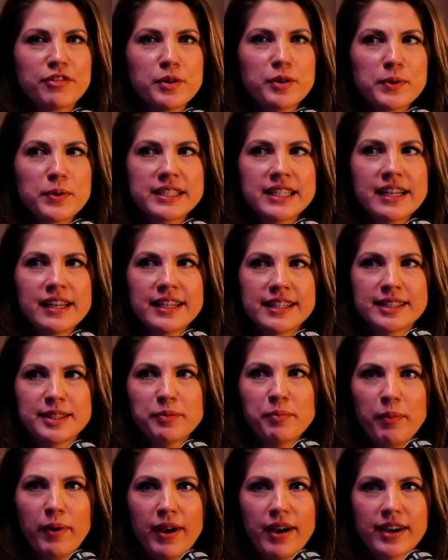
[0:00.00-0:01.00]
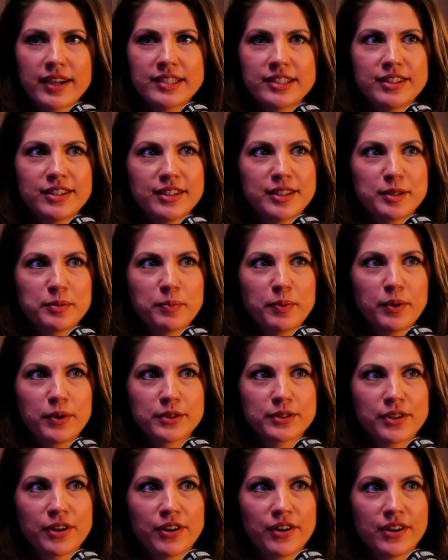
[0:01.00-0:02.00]
if we were to listen back to this
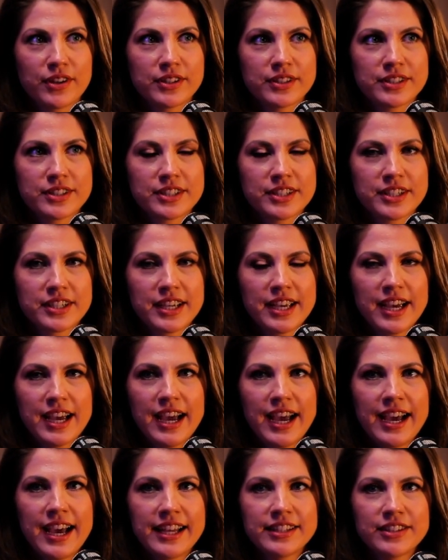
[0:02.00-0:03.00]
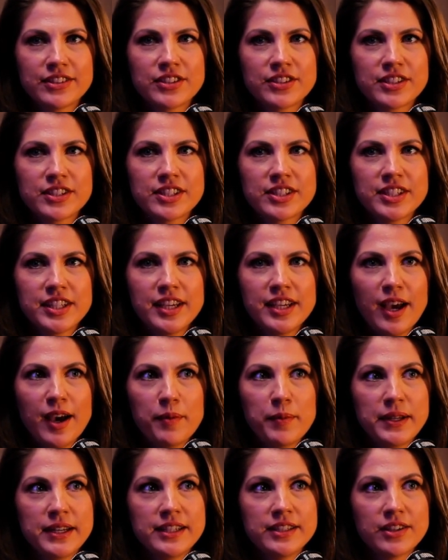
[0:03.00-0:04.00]
podcast and see
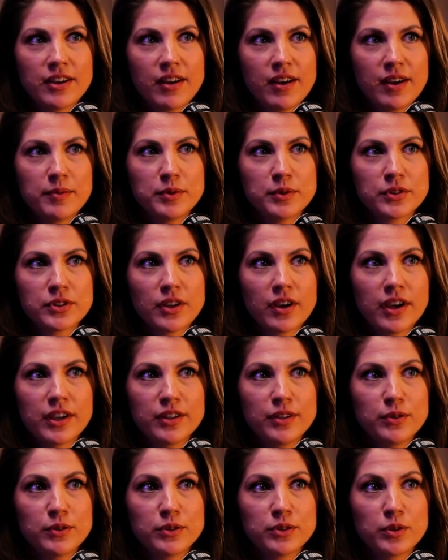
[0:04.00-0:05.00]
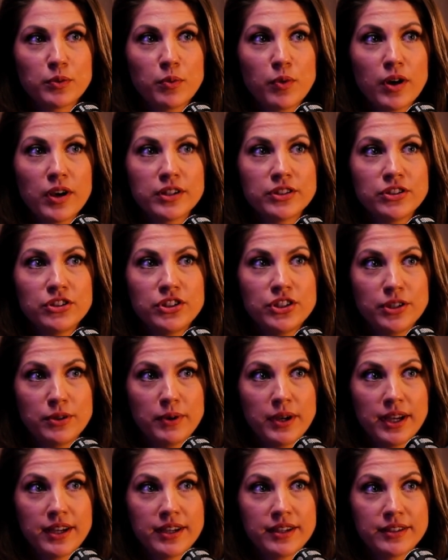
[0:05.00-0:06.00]
how many times I use the word
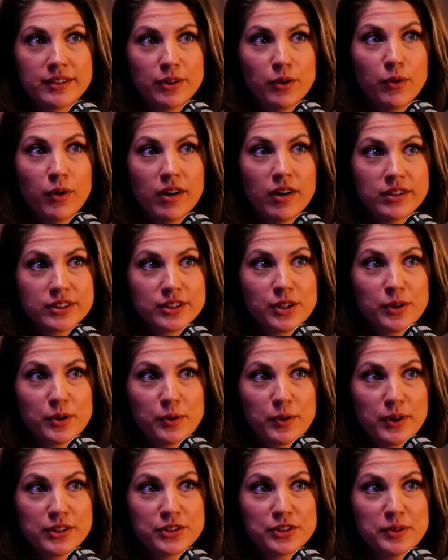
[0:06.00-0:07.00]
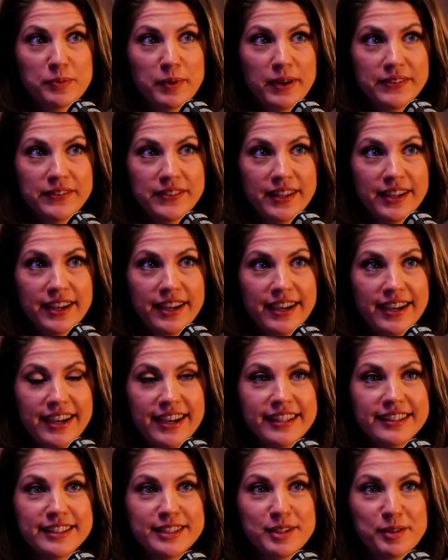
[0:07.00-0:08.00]
doing or ask you a question about
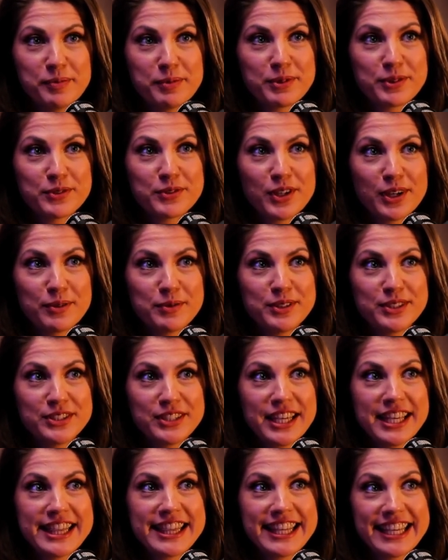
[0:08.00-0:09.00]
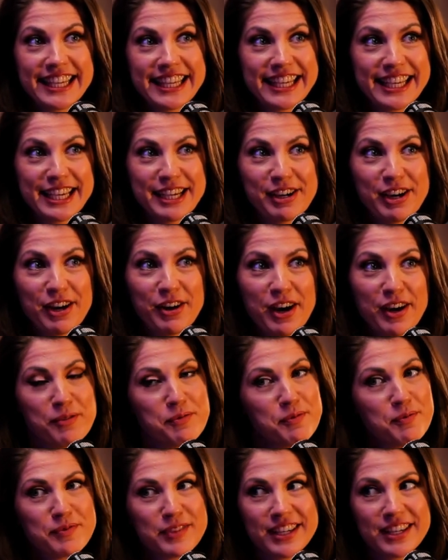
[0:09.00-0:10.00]
that and the number of times you say thinking,
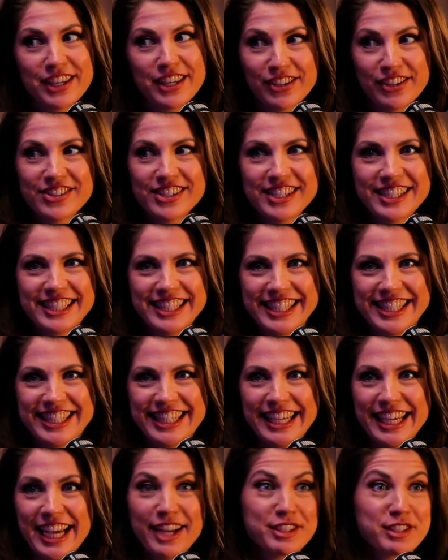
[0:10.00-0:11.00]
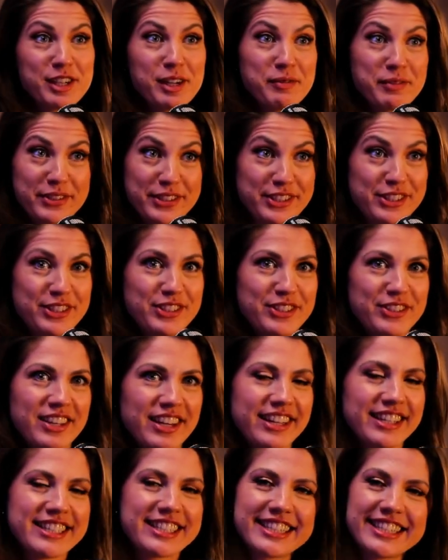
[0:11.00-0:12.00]
I'd be curious to see. Actually, I'm going to do
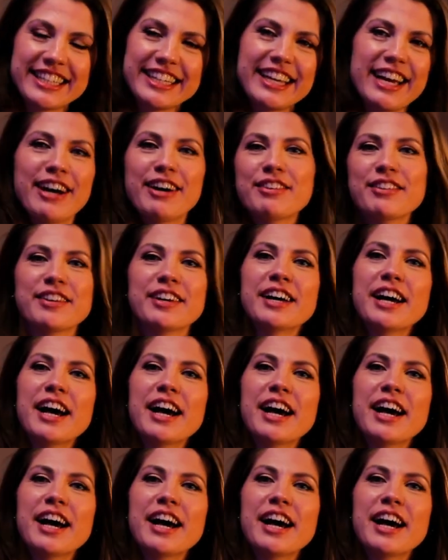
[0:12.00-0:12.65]
that and see how